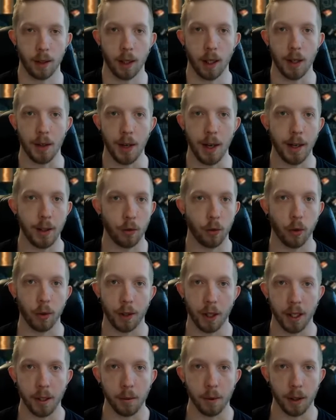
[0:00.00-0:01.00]
natural
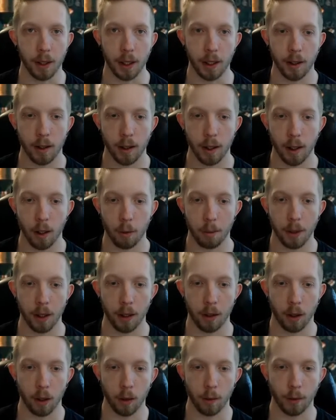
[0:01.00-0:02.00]
thing with Ethiopian
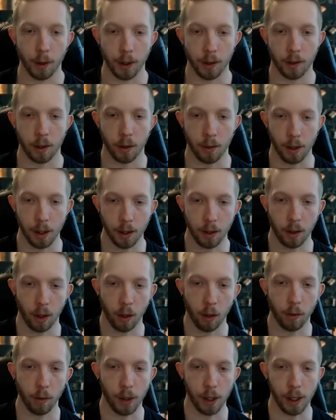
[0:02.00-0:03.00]
coffee. So this
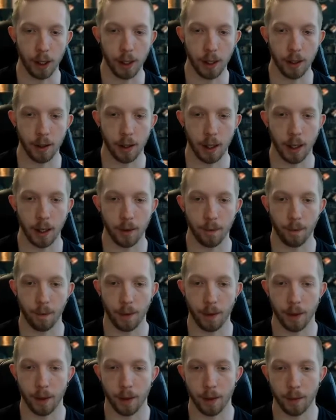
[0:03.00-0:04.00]
coffee is
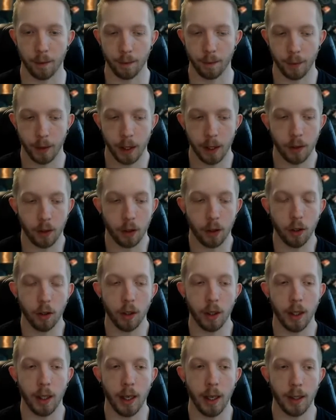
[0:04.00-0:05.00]
is
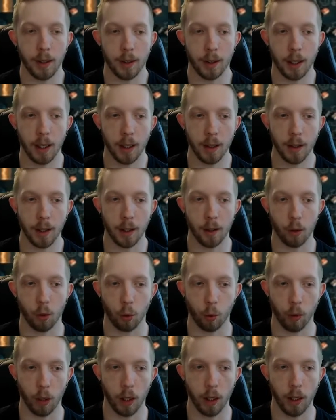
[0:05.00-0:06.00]
good. It's got that
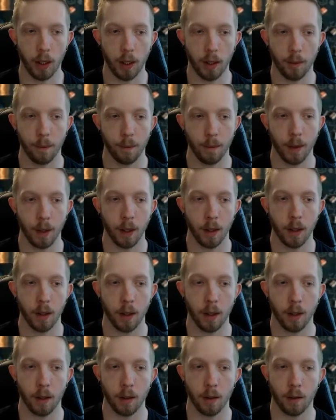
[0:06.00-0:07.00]
dry,
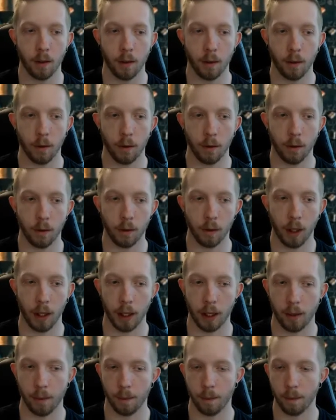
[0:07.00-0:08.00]

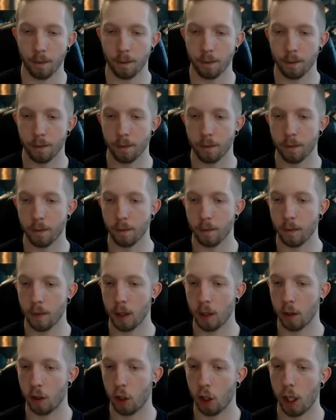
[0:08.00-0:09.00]
like
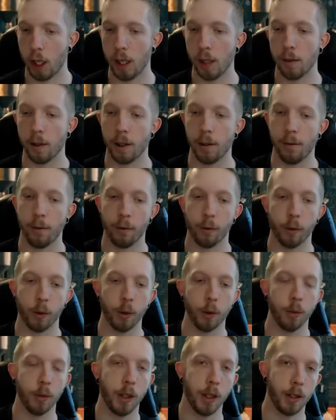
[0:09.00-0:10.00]
cherry
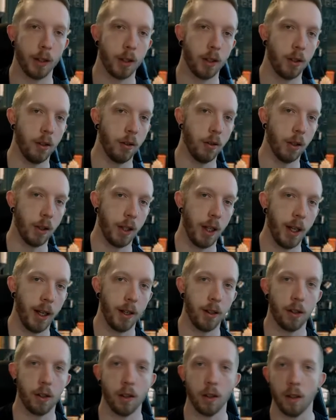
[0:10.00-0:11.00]
fruit that's still
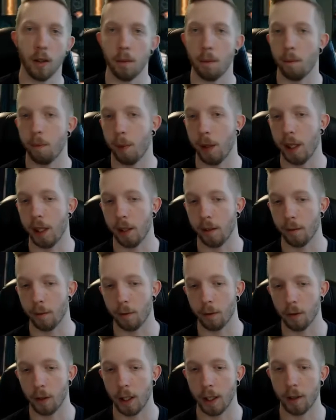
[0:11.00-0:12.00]
attached to the bean
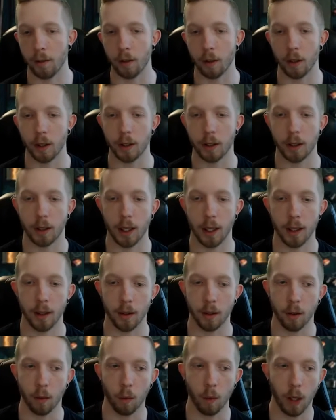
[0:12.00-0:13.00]
flavor. It's got
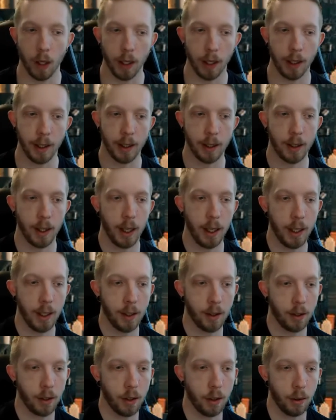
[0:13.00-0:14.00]
the winey
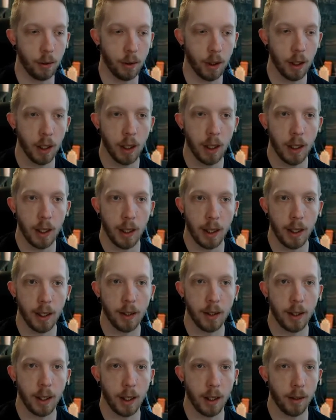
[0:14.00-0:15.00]
taste to it.
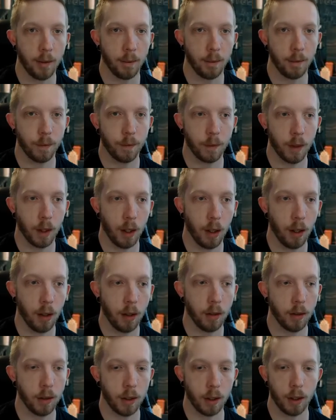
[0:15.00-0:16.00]
It's got
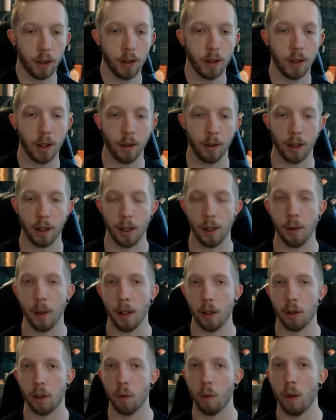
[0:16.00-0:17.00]
all the good stuff that you
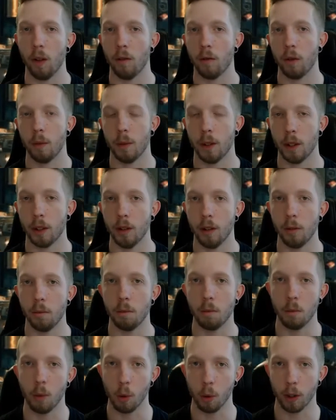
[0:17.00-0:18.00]
actually want from a good
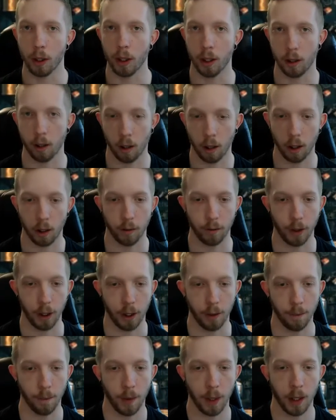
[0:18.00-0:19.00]
morning coffee
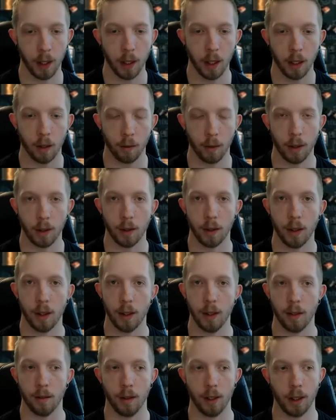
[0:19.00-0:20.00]
rather than
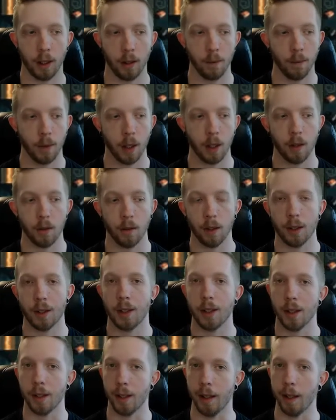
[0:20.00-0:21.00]
that like let's
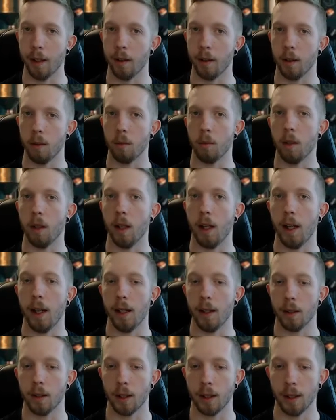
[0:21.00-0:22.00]
sit down and
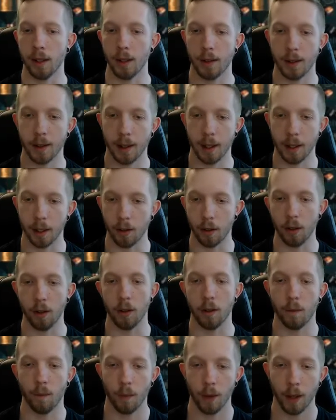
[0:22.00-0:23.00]
relax so this is a
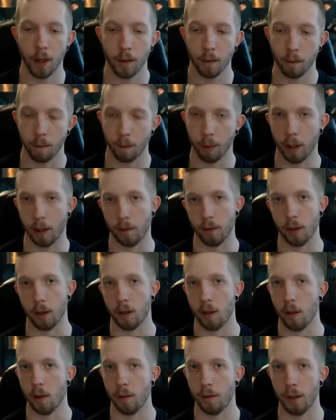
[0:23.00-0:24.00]
good breakfast
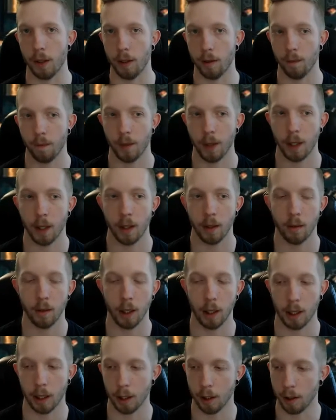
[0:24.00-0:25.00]
coffee
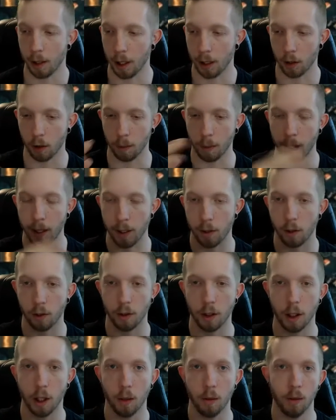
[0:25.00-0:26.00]
like you got your pastry
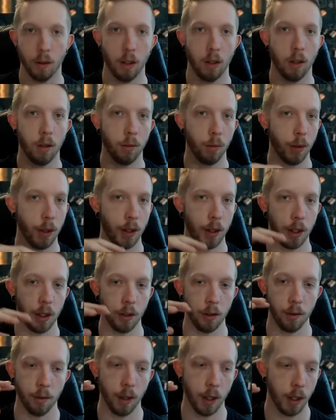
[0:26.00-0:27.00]
going on with
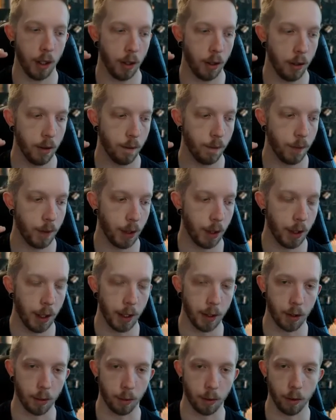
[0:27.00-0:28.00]
you you
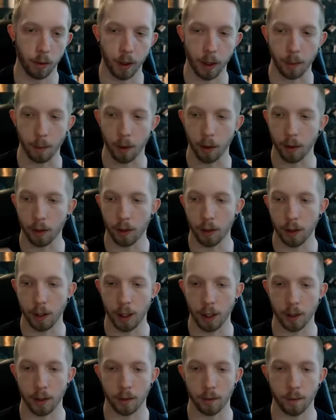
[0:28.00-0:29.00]
got some creamer you
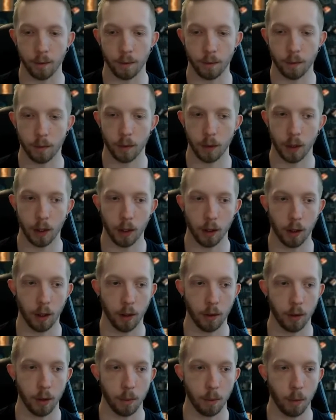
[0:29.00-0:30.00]
got you know
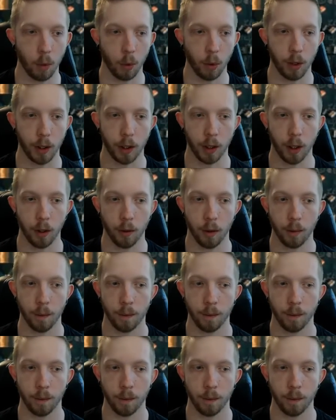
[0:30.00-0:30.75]
your morning going